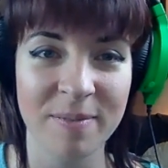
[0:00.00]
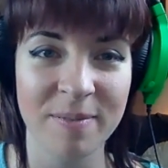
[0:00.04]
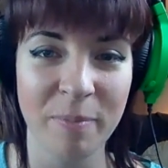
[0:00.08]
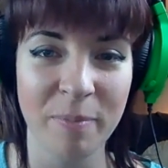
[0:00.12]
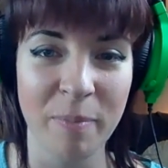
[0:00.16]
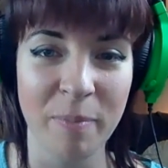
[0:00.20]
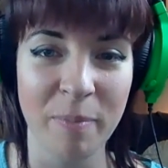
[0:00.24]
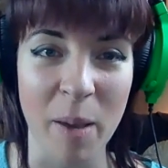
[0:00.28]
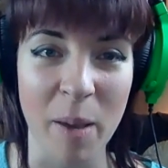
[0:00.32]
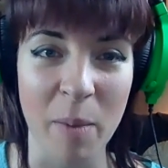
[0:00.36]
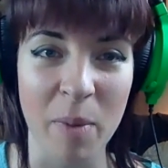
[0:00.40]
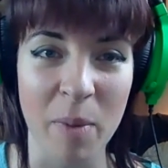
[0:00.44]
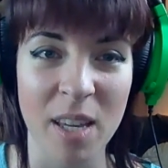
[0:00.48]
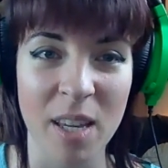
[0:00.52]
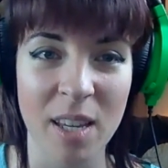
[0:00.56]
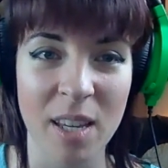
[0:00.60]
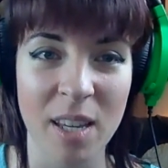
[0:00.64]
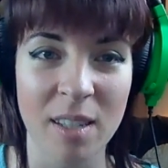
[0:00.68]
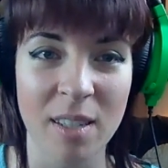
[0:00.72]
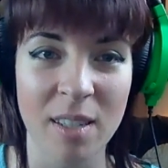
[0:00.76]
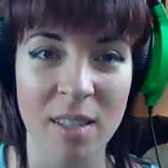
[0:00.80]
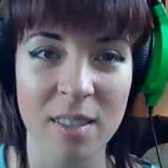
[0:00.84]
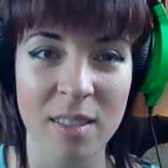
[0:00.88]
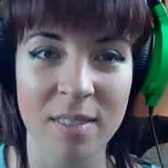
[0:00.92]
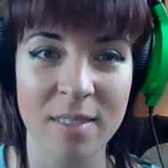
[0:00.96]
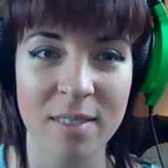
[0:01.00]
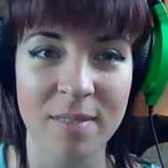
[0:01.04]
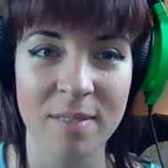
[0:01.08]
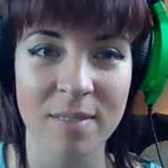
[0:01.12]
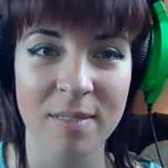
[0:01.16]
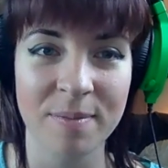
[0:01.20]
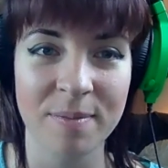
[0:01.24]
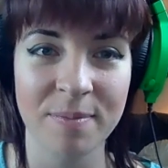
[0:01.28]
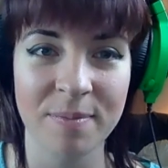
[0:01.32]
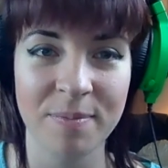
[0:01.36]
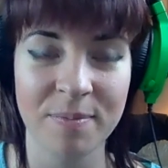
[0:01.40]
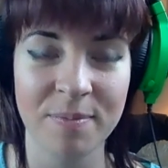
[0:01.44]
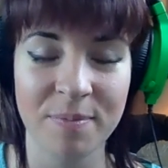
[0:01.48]
Maybe.
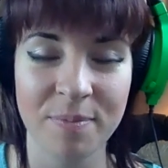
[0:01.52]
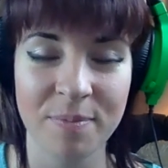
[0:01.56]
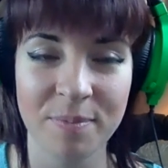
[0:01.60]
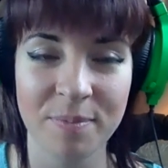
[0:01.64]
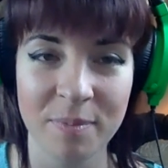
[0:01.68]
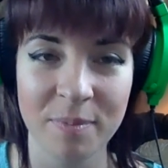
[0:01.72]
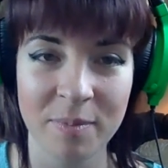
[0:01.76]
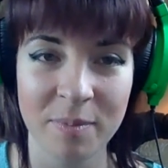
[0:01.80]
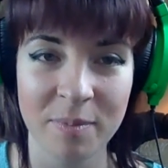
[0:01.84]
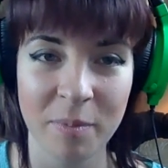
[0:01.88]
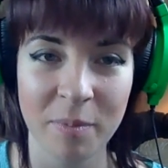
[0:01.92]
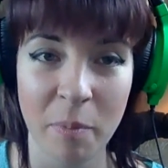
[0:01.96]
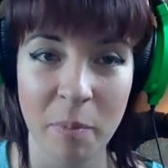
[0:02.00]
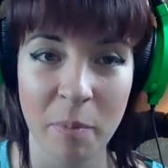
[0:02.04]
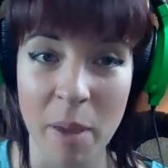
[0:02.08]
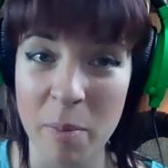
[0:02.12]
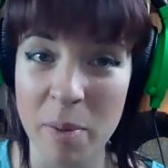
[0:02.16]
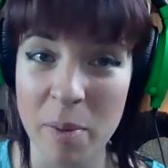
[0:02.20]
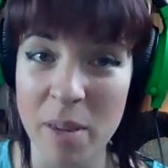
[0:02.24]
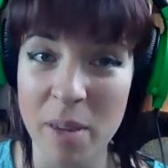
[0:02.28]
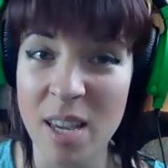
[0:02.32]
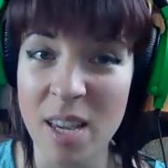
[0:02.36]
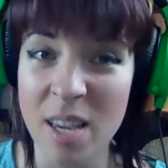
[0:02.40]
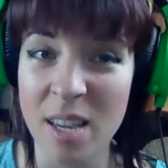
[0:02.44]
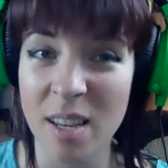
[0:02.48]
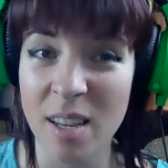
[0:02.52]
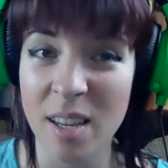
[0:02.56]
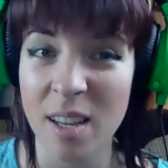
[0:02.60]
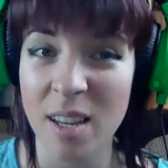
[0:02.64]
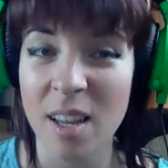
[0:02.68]
Maybe